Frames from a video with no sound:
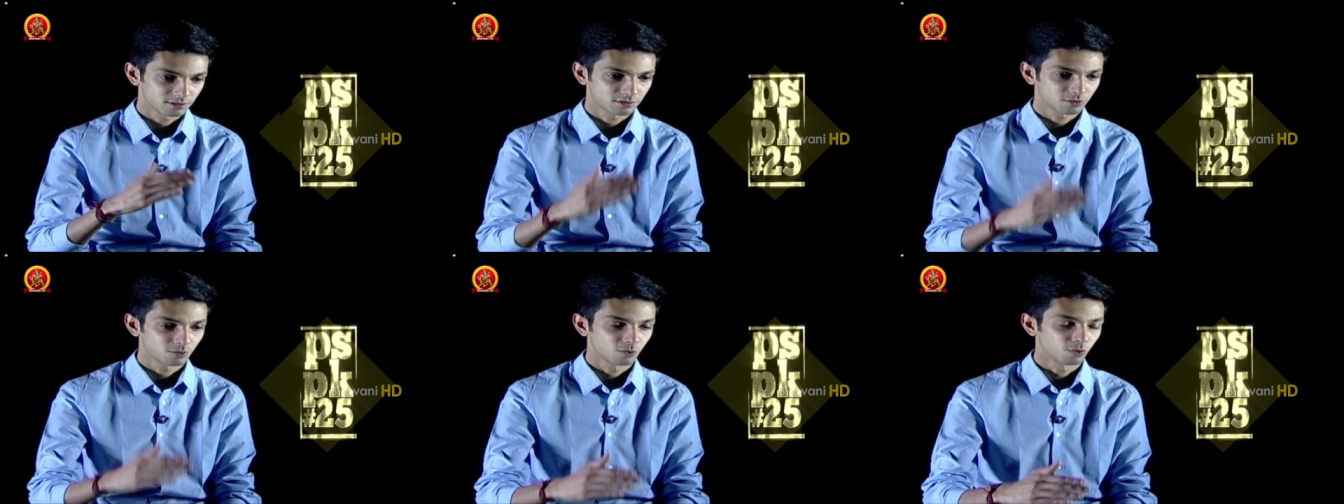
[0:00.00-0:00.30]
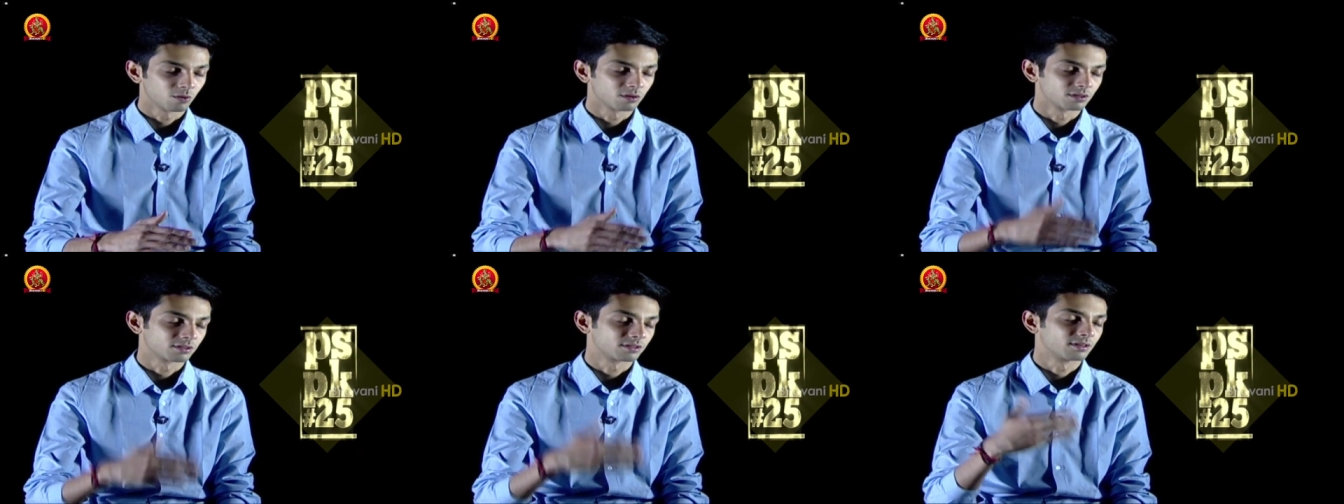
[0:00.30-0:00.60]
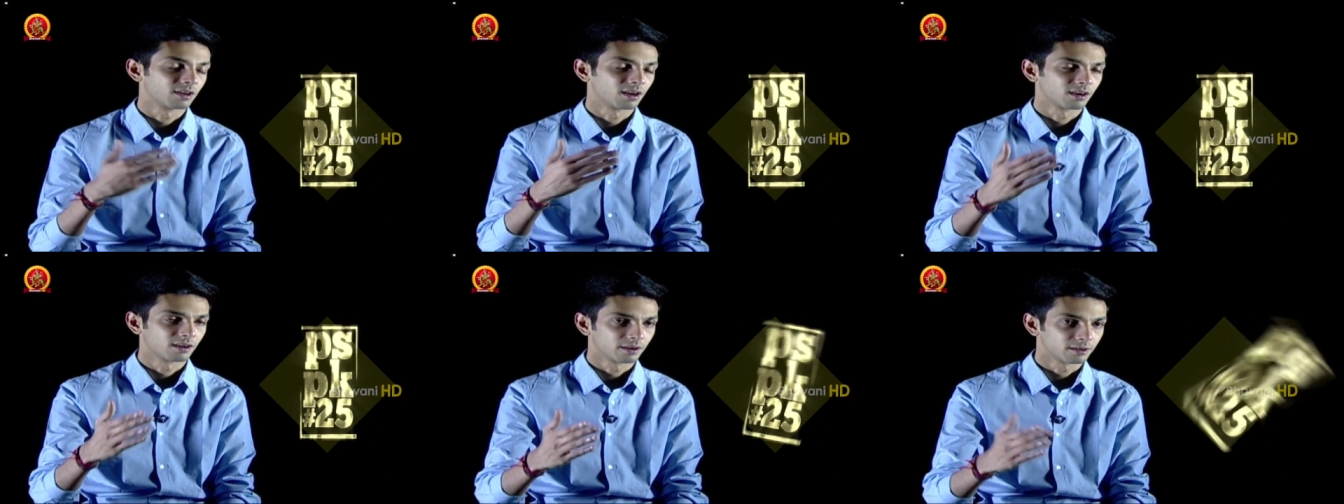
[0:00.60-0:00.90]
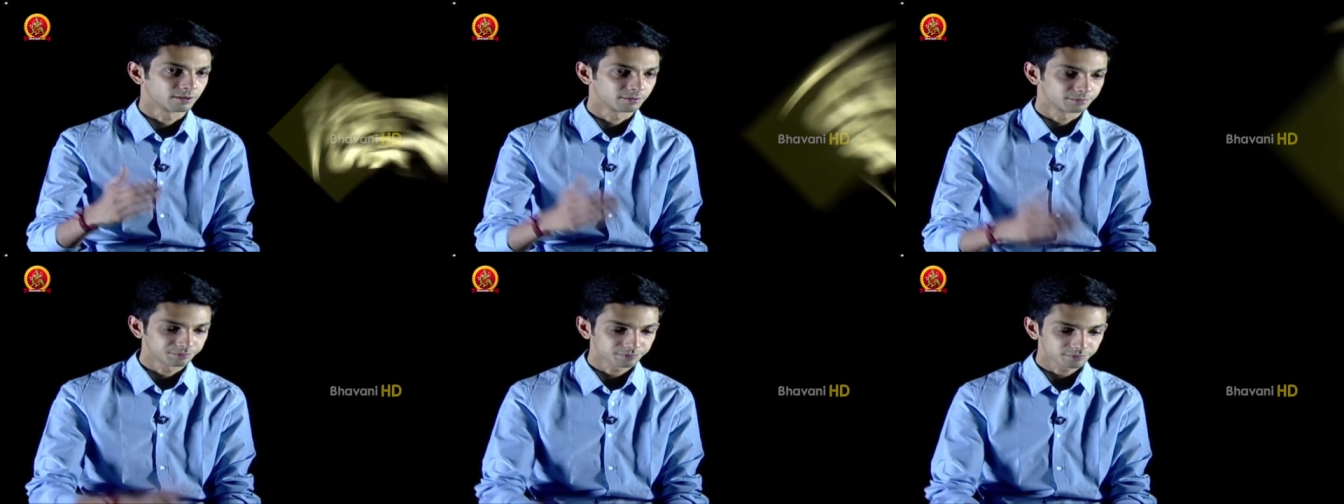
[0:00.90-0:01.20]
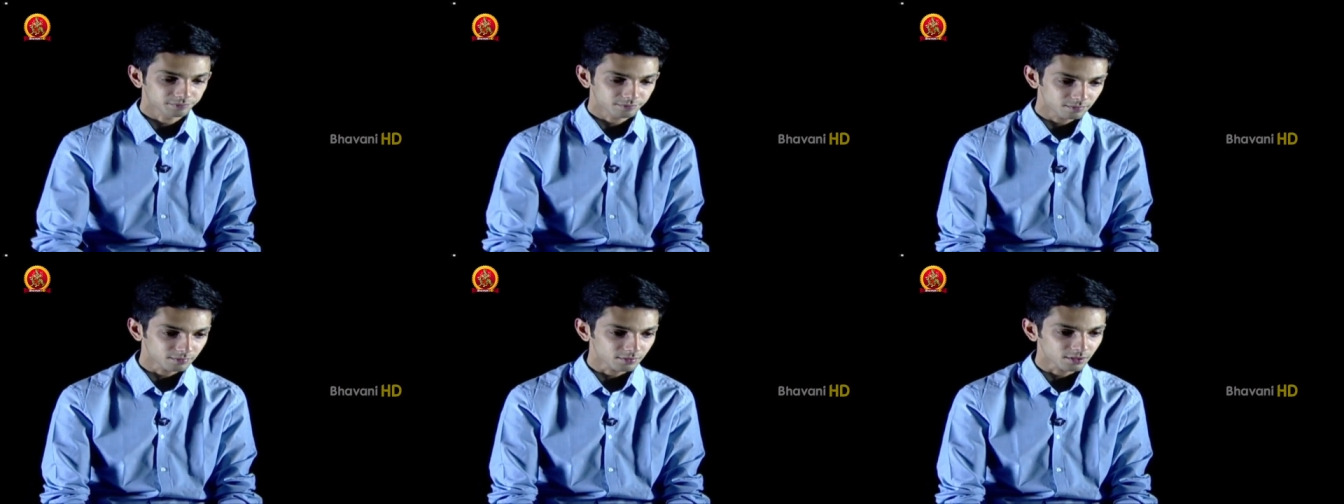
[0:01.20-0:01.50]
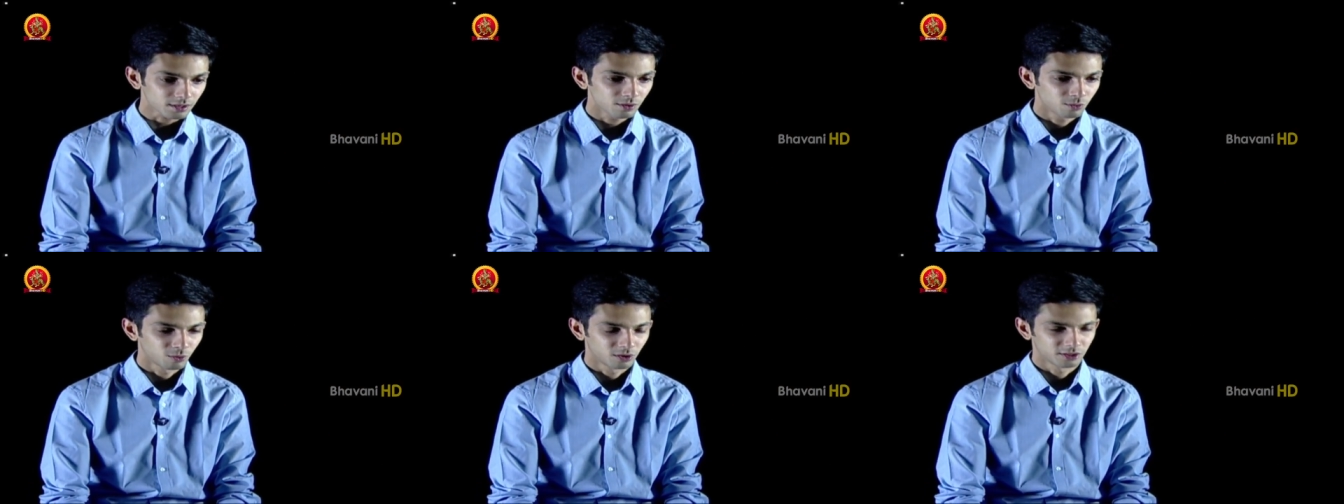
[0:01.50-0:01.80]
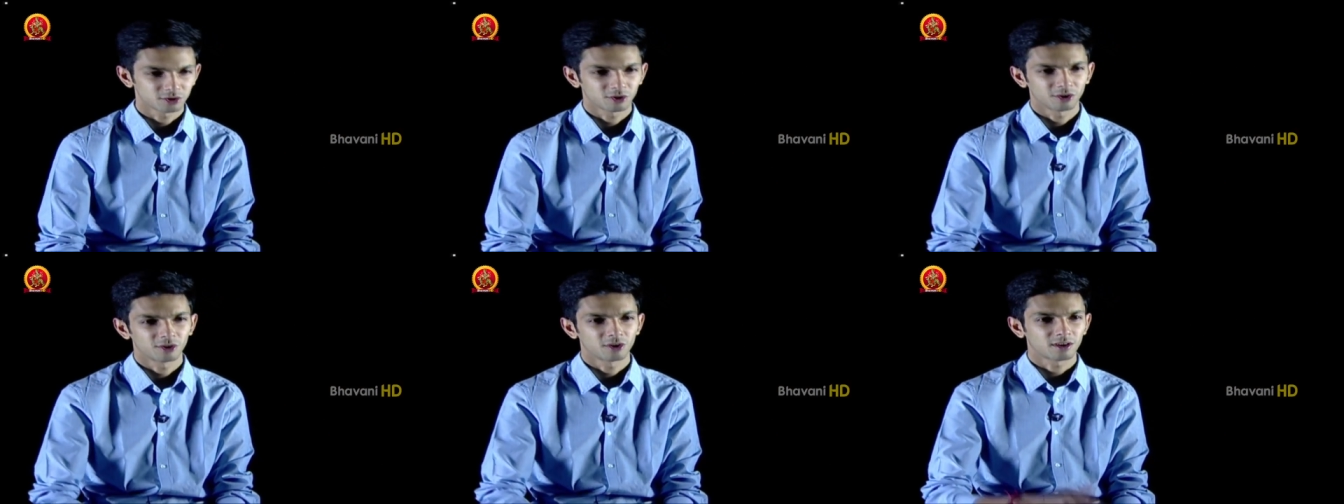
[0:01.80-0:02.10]
school is done and
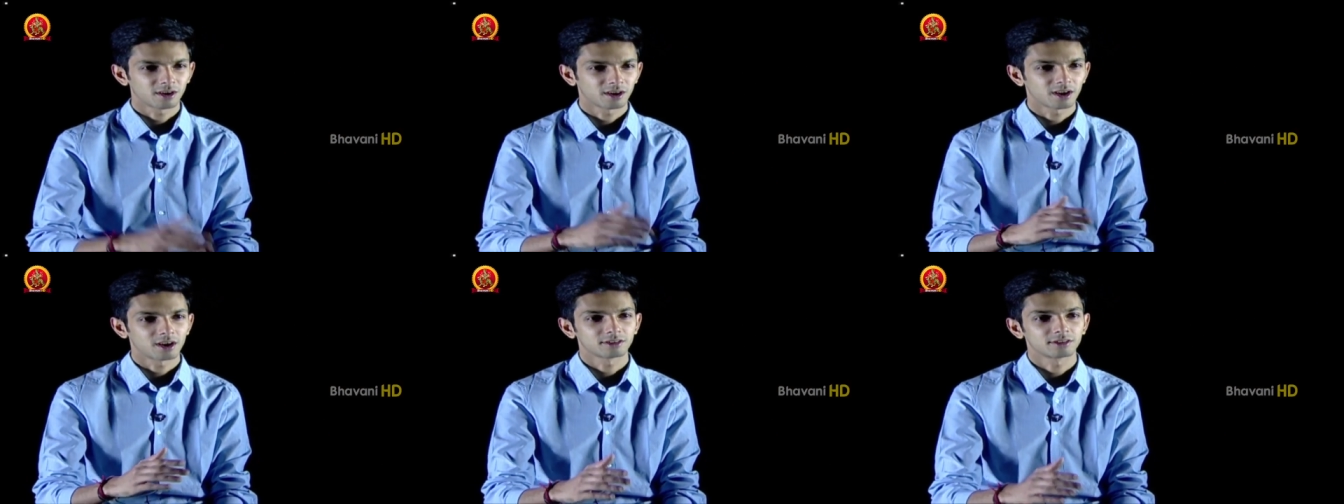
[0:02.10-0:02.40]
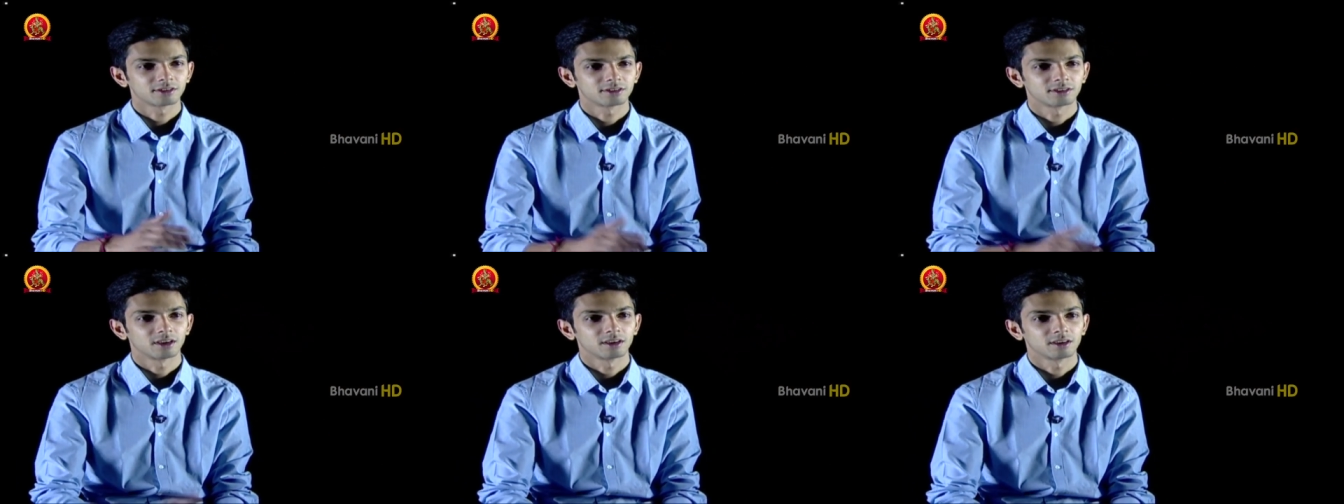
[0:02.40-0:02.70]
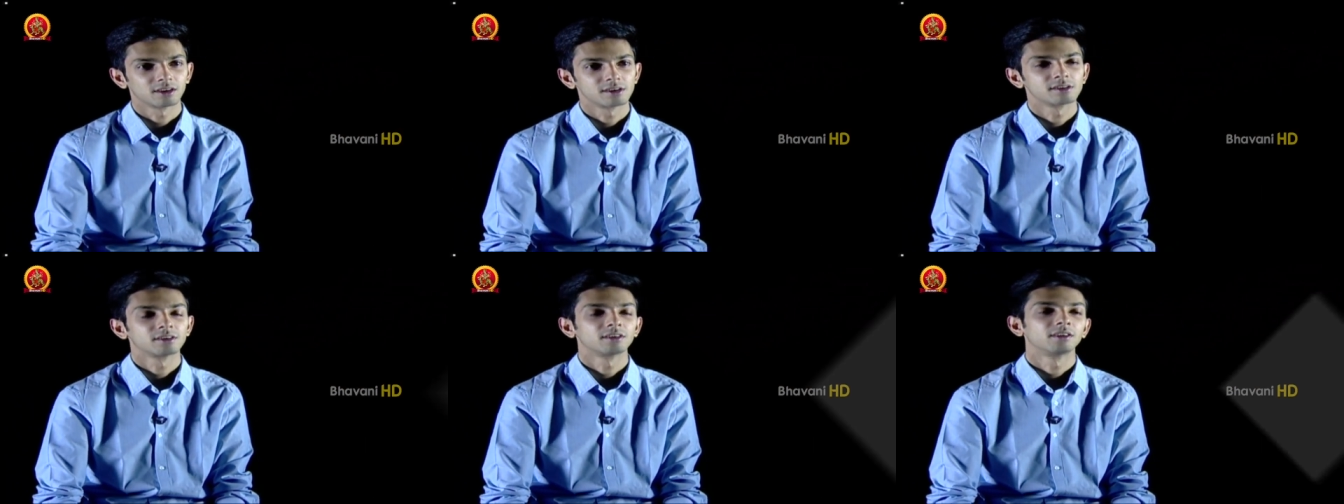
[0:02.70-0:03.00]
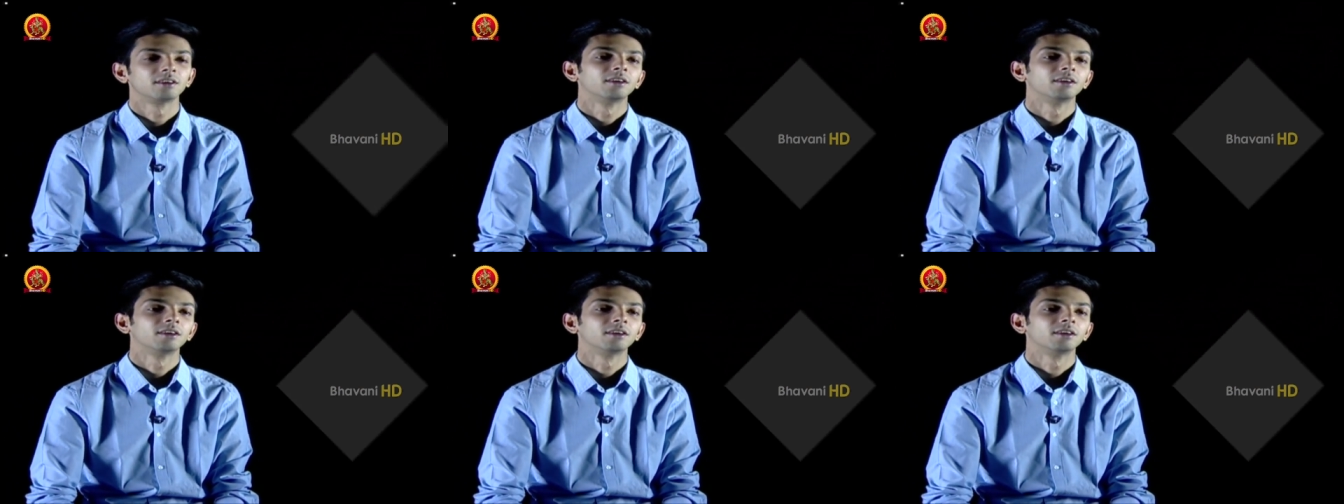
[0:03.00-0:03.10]
once all your classes are done.